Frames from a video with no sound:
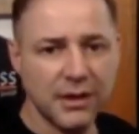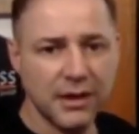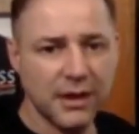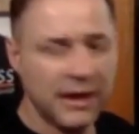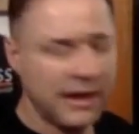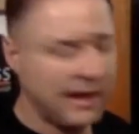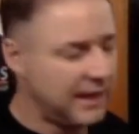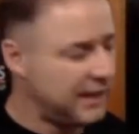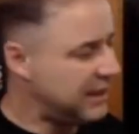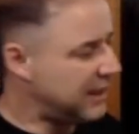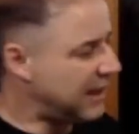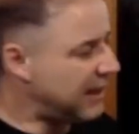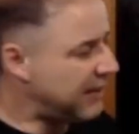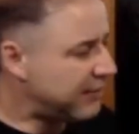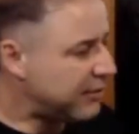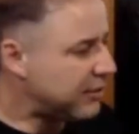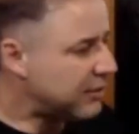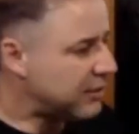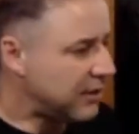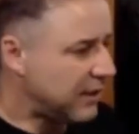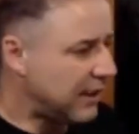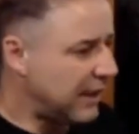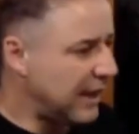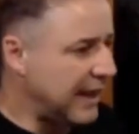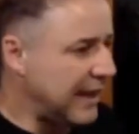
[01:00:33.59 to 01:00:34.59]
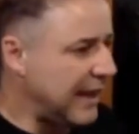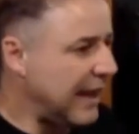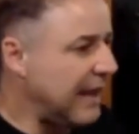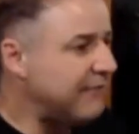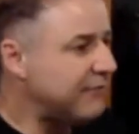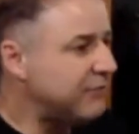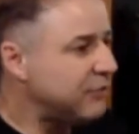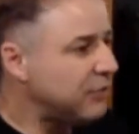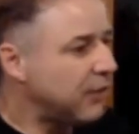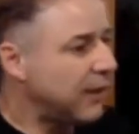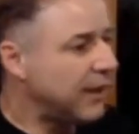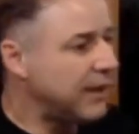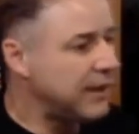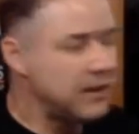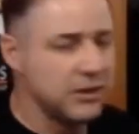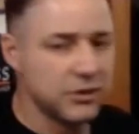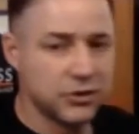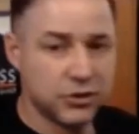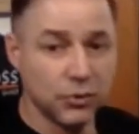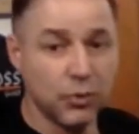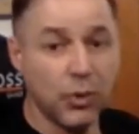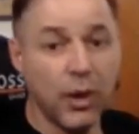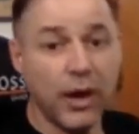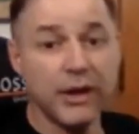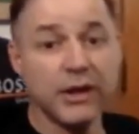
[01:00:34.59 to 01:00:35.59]
I have no idea. So
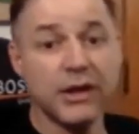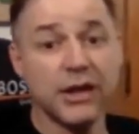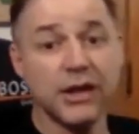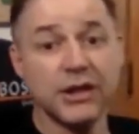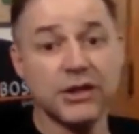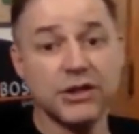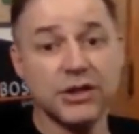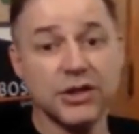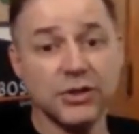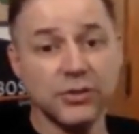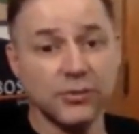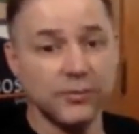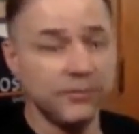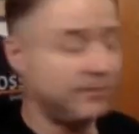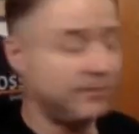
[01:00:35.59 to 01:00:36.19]
what are you going to do?